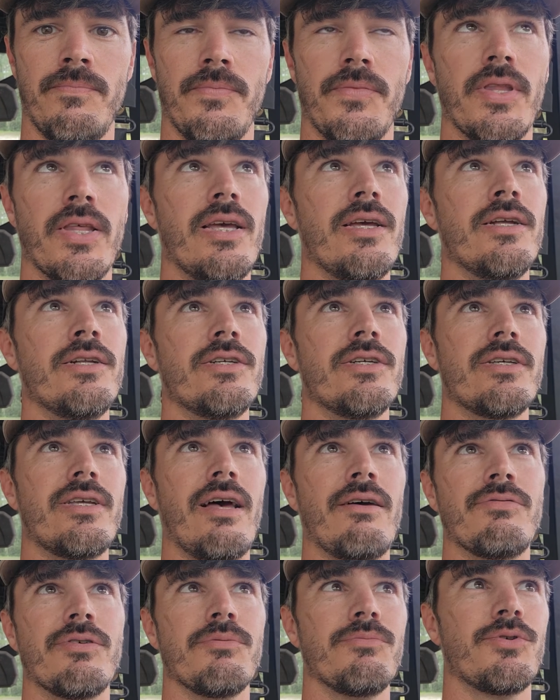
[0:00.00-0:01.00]
The hinges
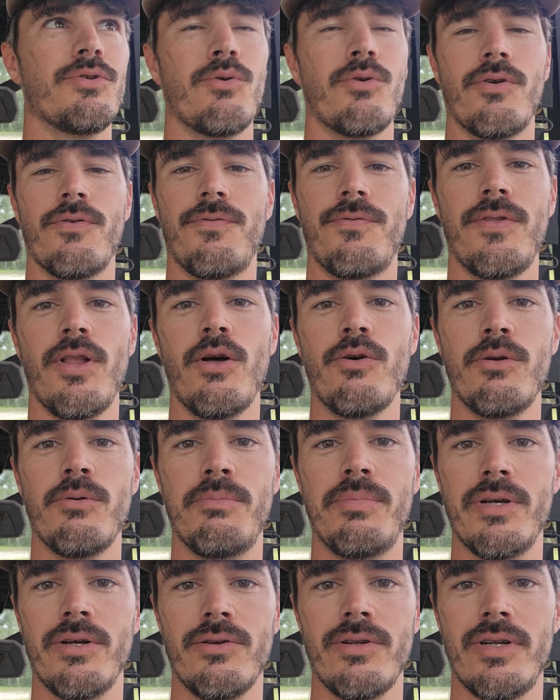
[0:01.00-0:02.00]
have some sort of
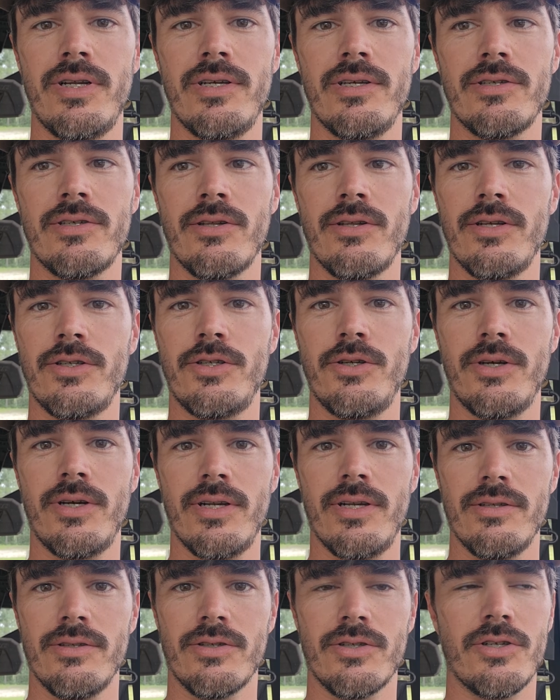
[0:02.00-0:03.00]
floatability so that you
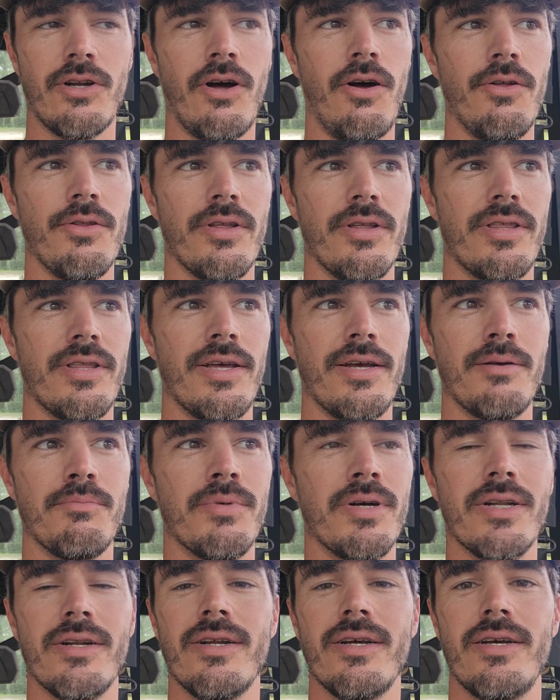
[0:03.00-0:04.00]
can install the thing,
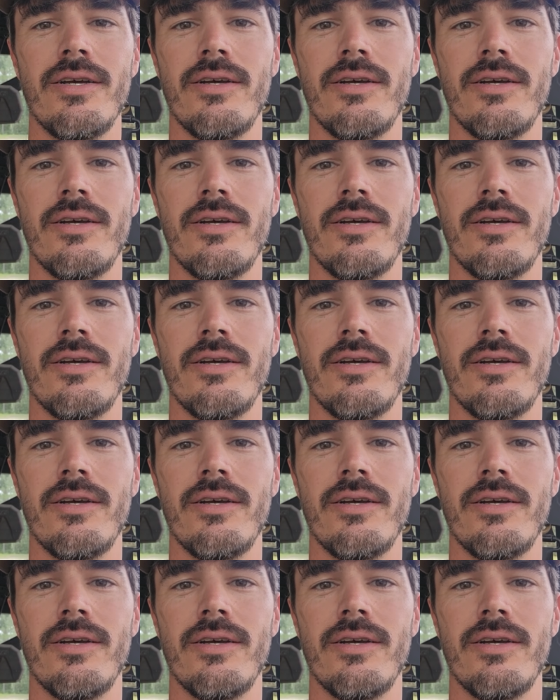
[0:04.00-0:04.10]
but